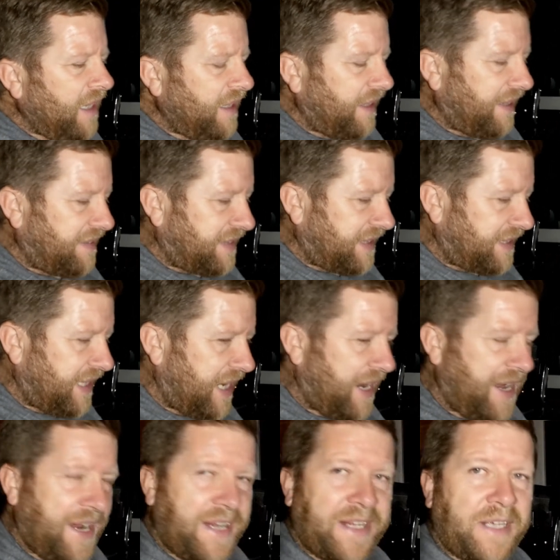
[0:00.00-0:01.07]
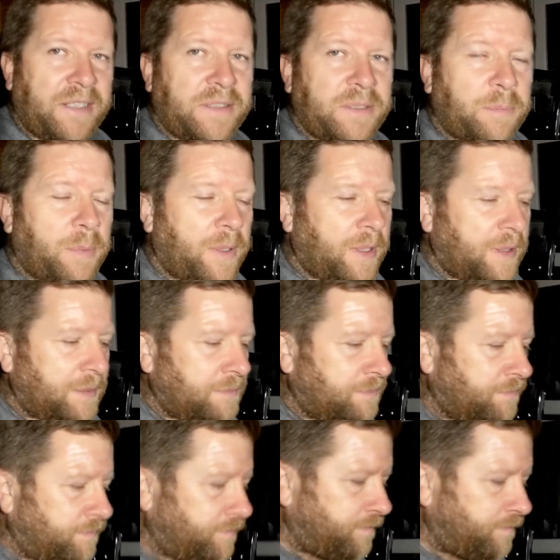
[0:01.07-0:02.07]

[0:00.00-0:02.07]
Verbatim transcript: We'll have to see how that goes, but um,